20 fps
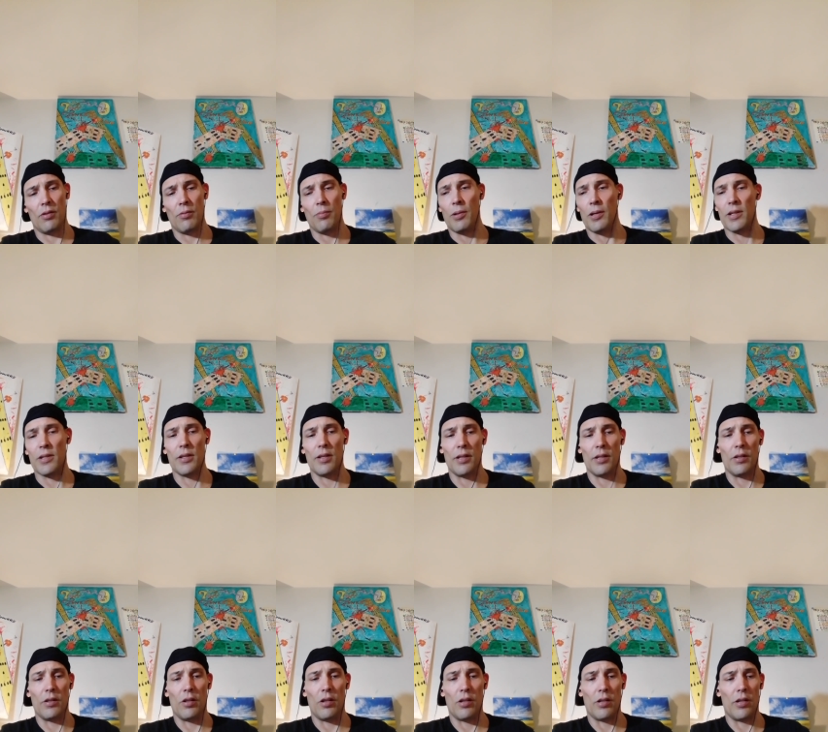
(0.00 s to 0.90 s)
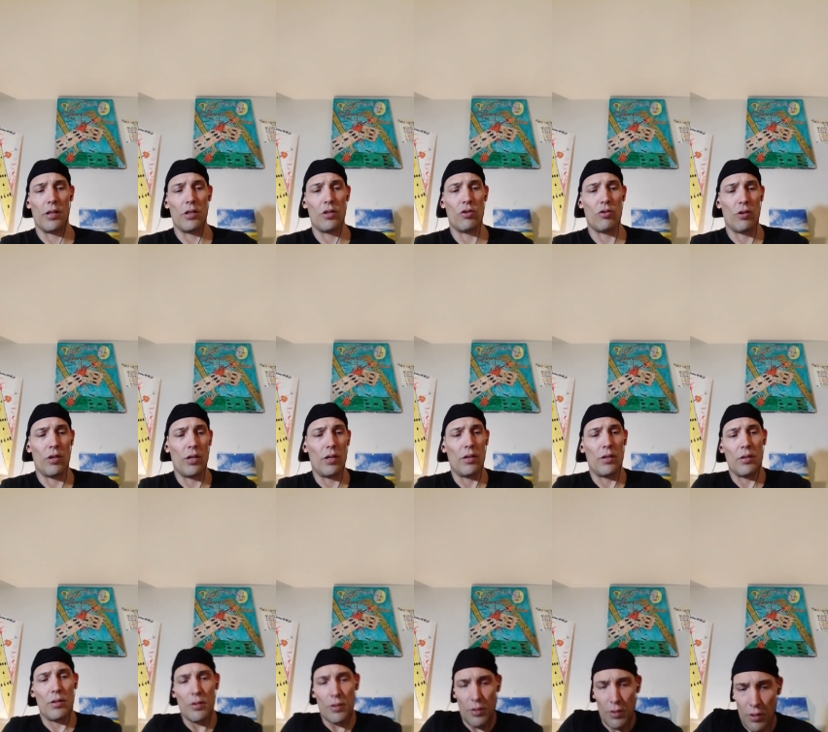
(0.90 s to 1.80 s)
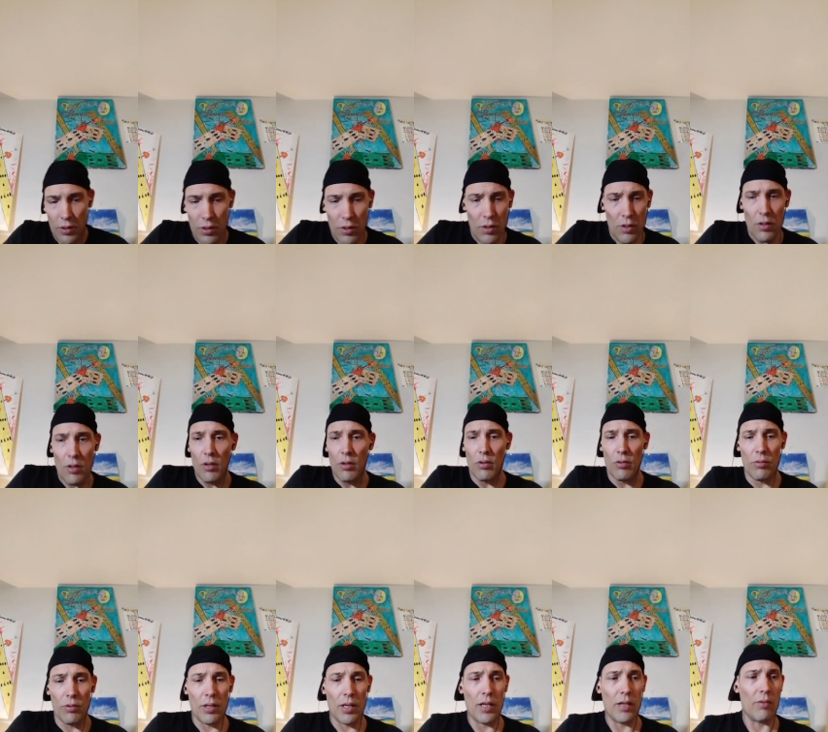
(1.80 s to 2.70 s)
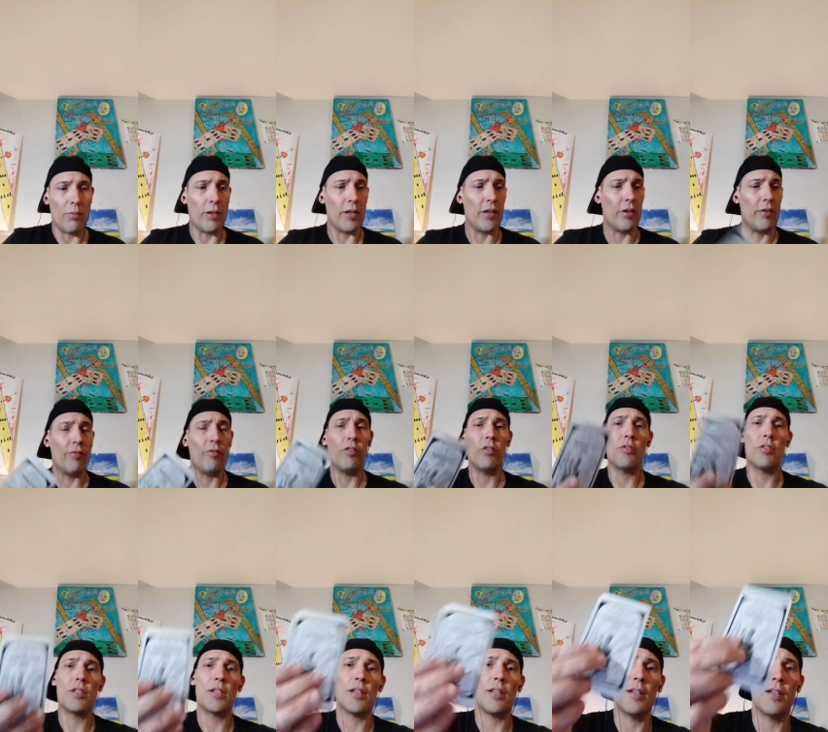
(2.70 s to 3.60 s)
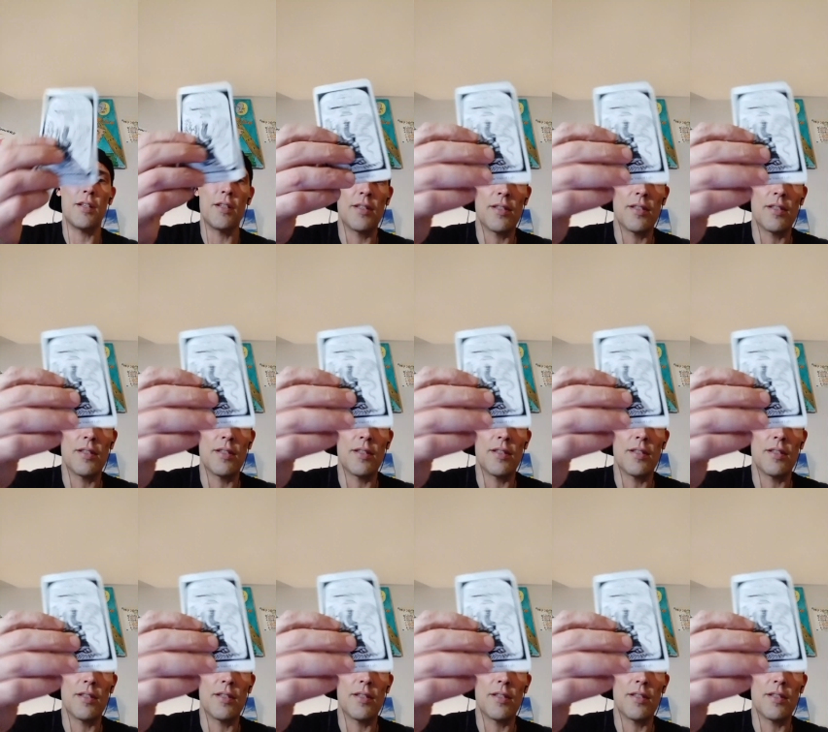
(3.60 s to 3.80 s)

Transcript: everybody's a little uneasy. Okay, the way you're influencing it